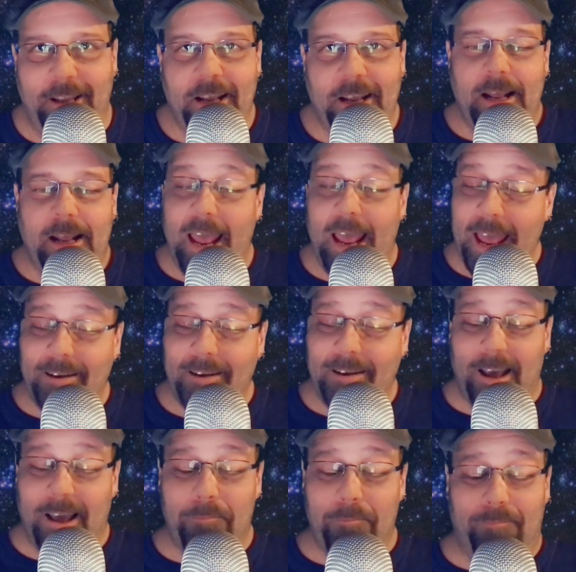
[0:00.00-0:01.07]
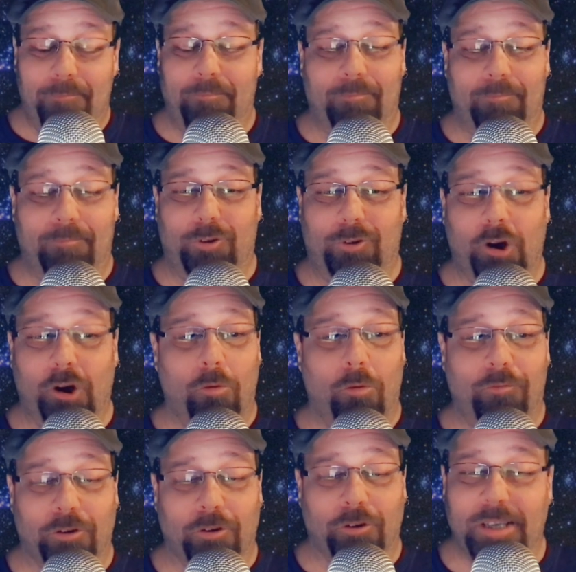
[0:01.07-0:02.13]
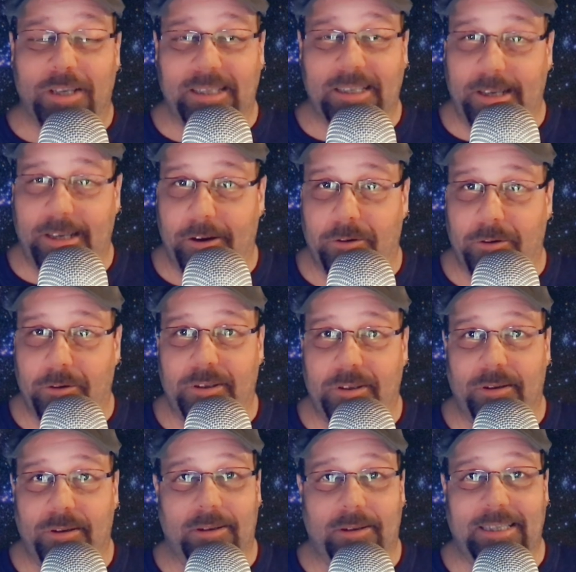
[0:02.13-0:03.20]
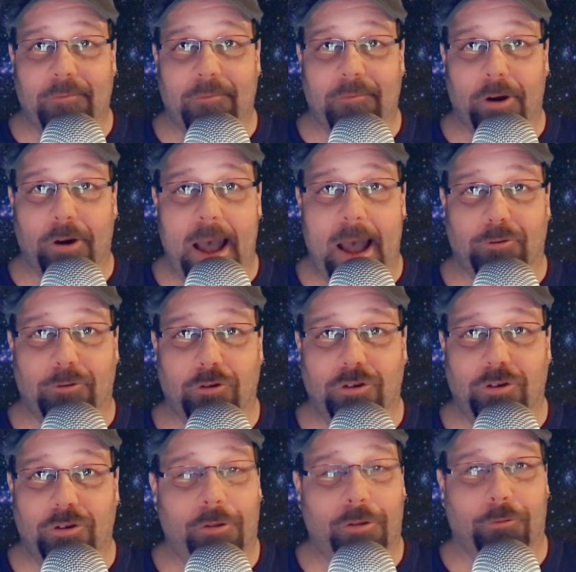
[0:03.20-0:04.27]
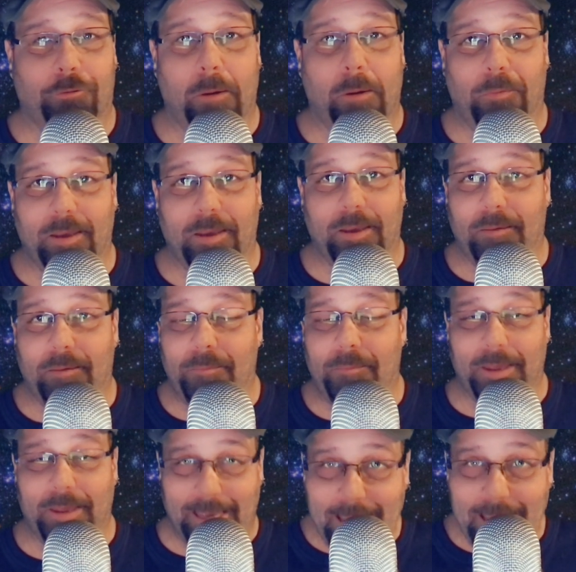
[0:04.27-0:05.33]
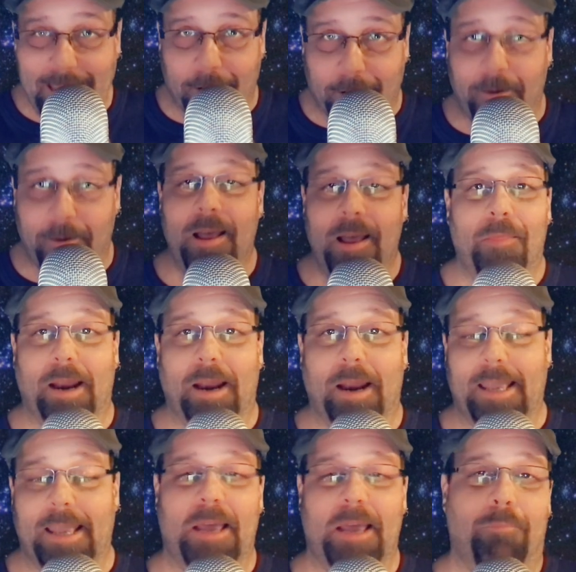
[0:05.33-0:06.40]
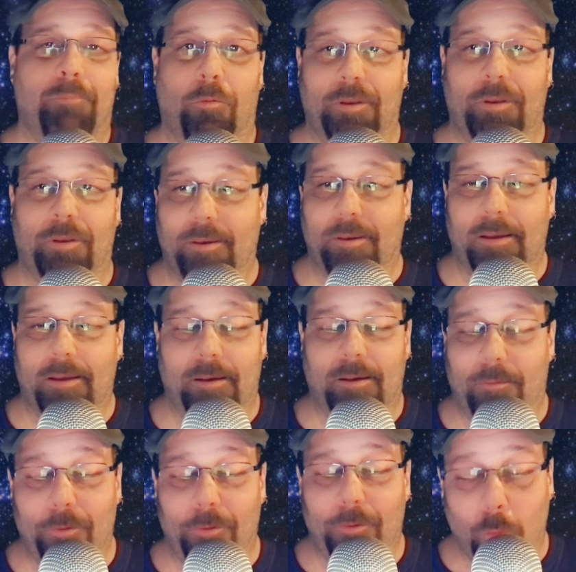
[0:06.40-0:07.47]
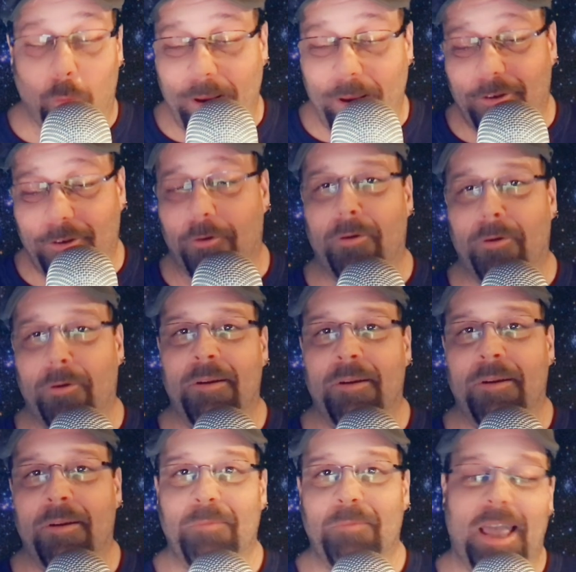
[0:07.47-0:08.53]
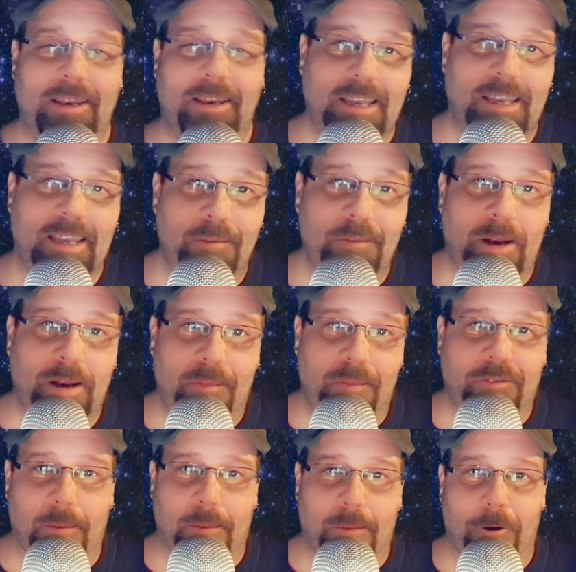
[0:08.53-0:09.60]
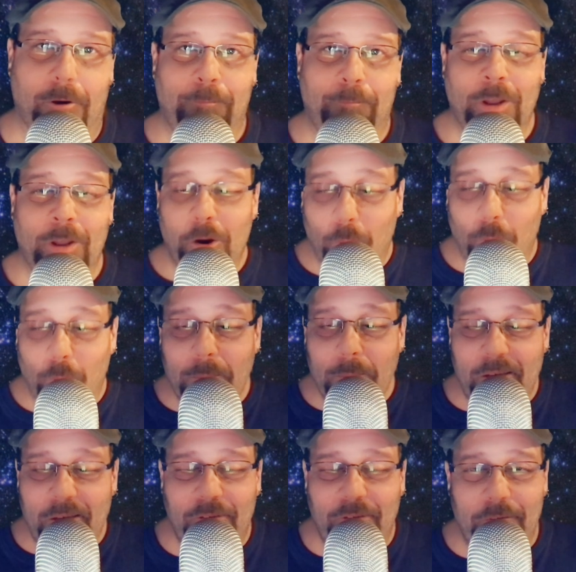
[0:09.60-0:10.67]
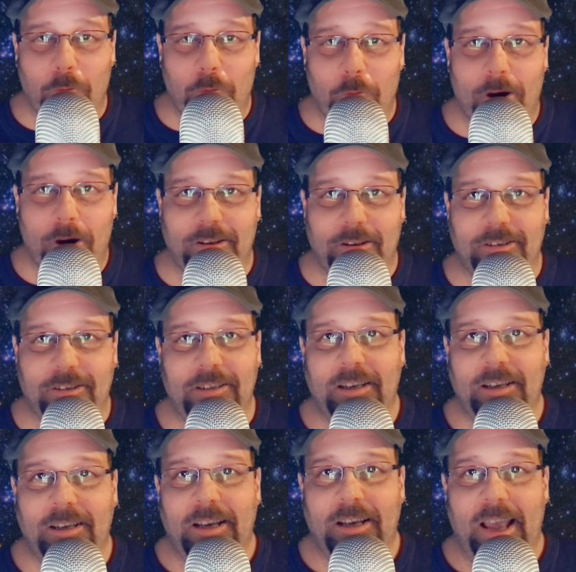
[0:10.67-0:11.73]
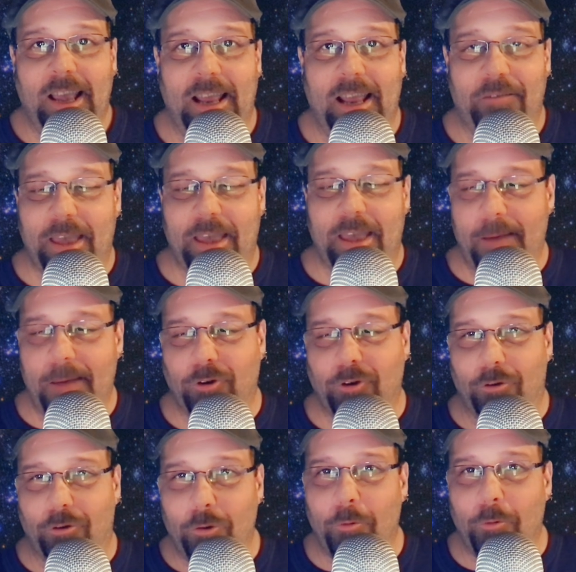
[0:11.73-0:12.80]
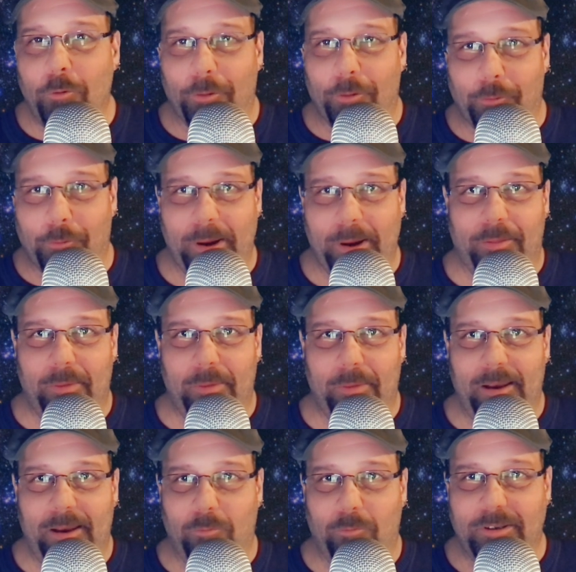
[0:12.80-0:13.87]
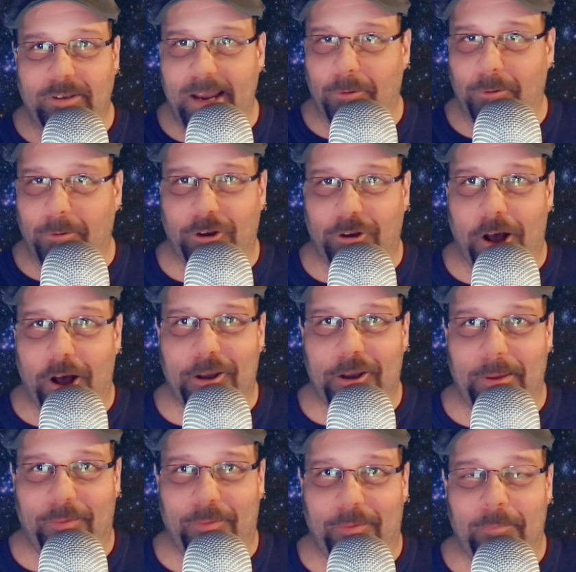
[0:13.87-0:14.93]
And I've shown for six years several captures throughout the the year that I get, both in uh, the winter and even in the summer. One of my favorite ones, and I've captured two or three of them and was able to document them.